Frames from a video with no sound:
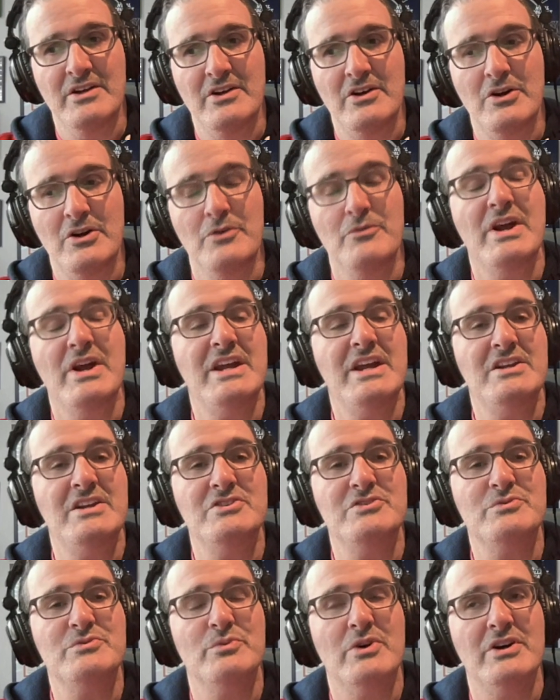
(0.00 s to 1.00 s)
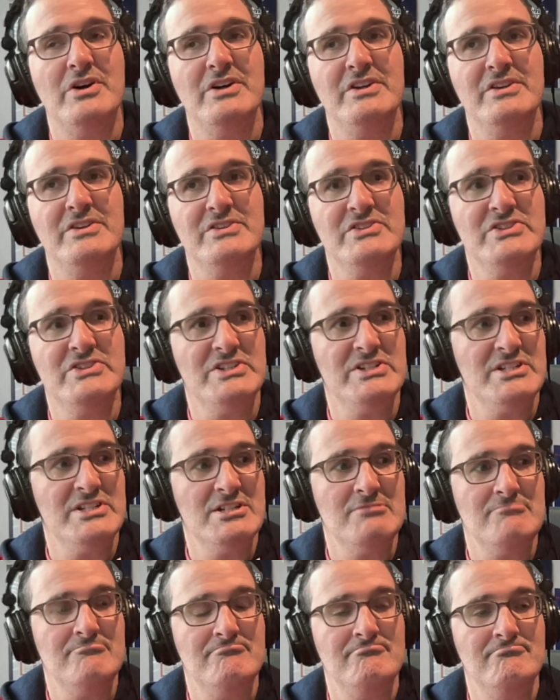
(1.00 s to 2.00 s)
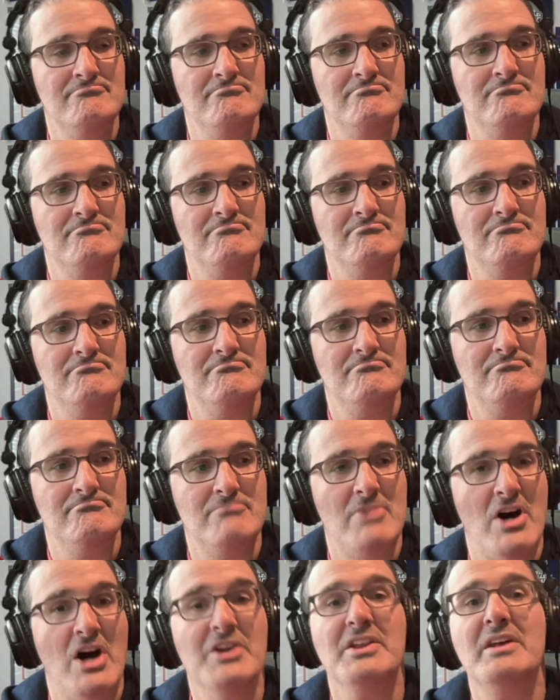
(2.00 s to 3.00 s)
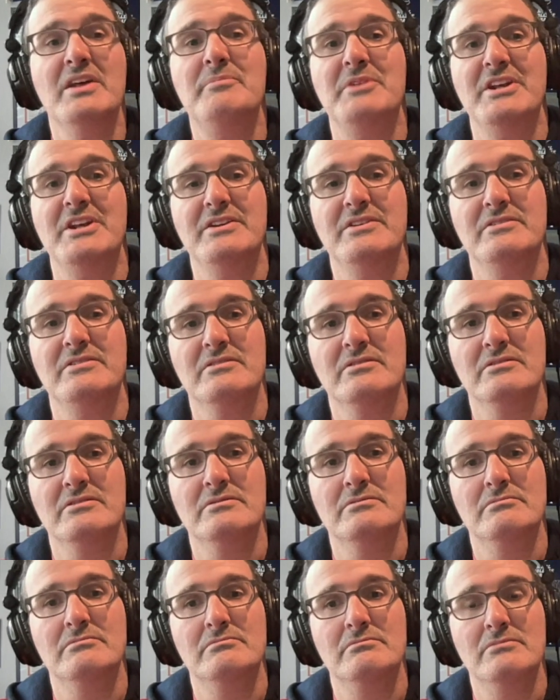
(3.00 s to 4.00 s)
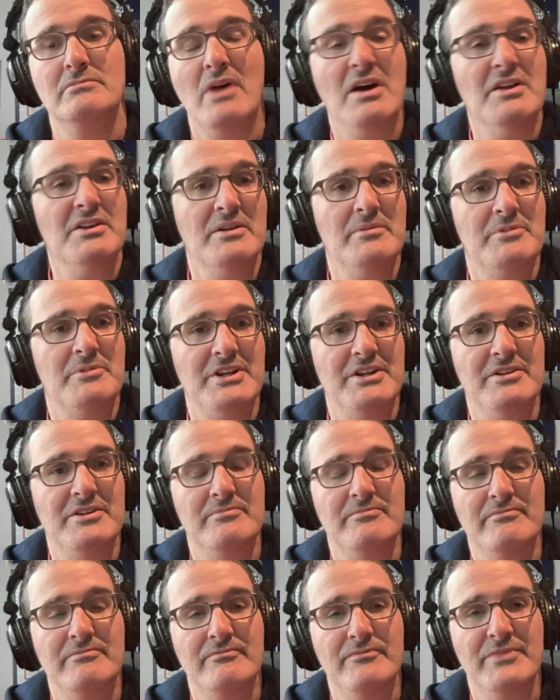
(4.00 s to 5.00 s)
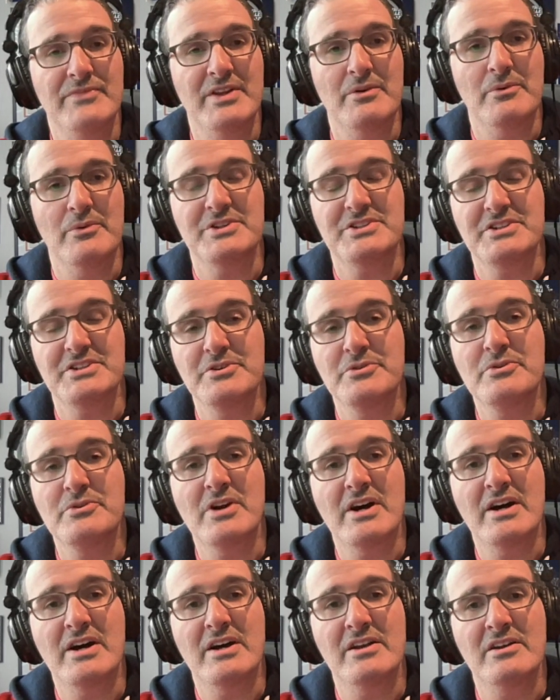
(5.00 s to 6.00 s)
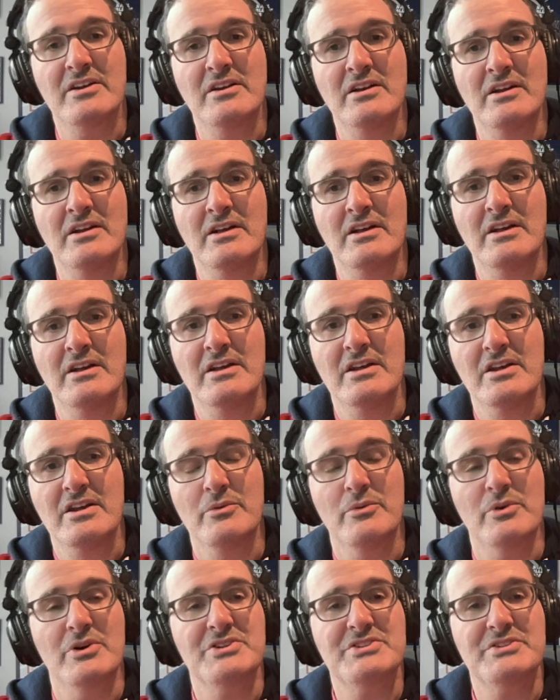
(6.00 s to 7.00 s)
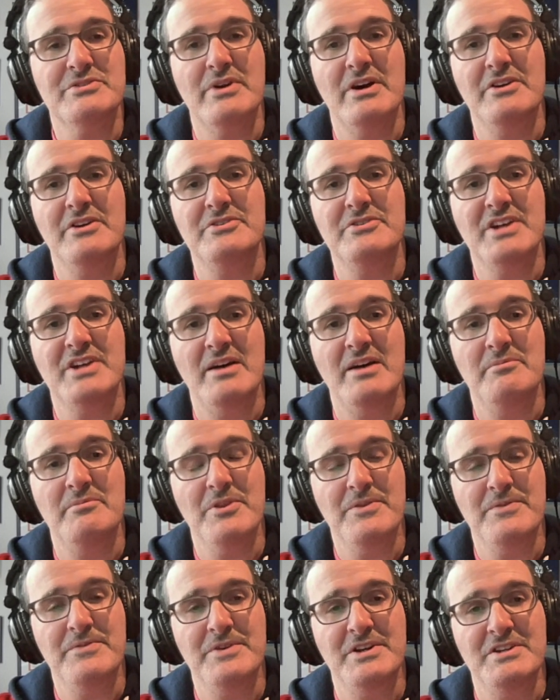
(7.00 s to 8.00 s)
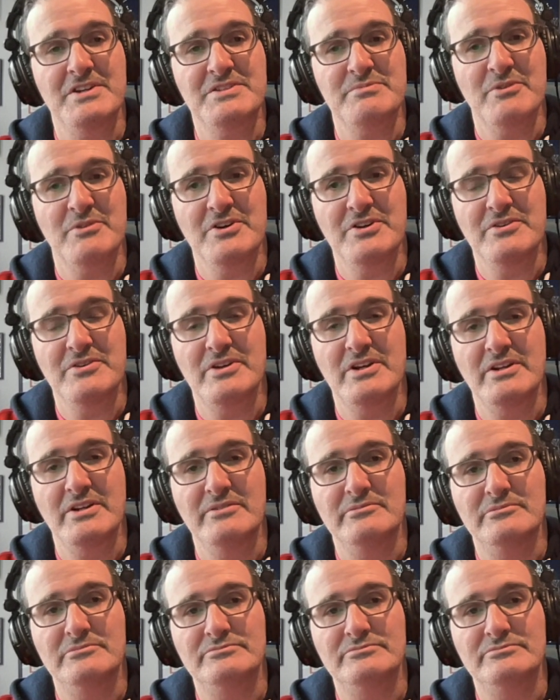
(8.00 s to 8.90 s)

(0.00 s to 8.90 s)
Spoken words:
Her range was unlimited. It was at UConn. It was throughout her time with the Phoenix Mercury.